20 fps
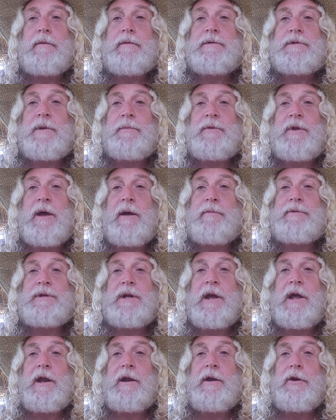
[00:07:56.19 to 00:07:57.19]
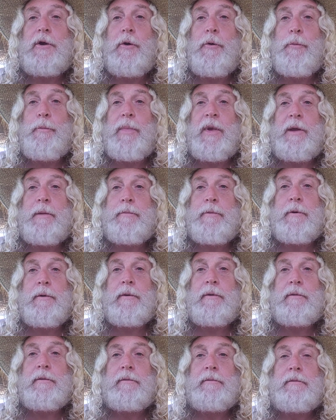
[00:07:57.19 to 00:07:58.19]
Sometimes you got to know
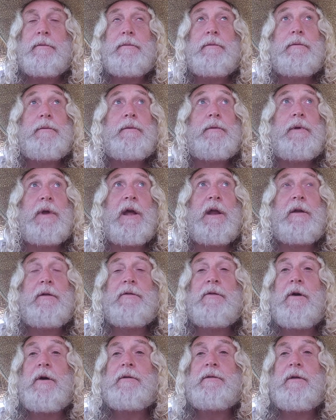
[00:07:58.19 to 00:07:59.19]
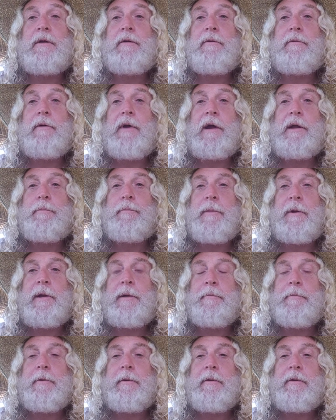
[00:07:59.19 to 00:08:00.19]
people. You got to talk to the right
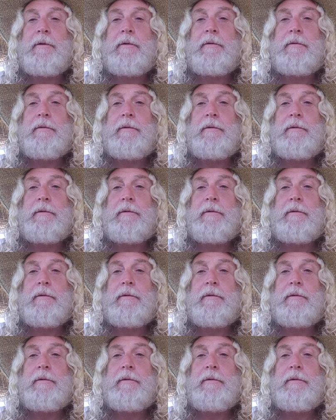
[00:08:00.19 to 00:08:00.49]
people.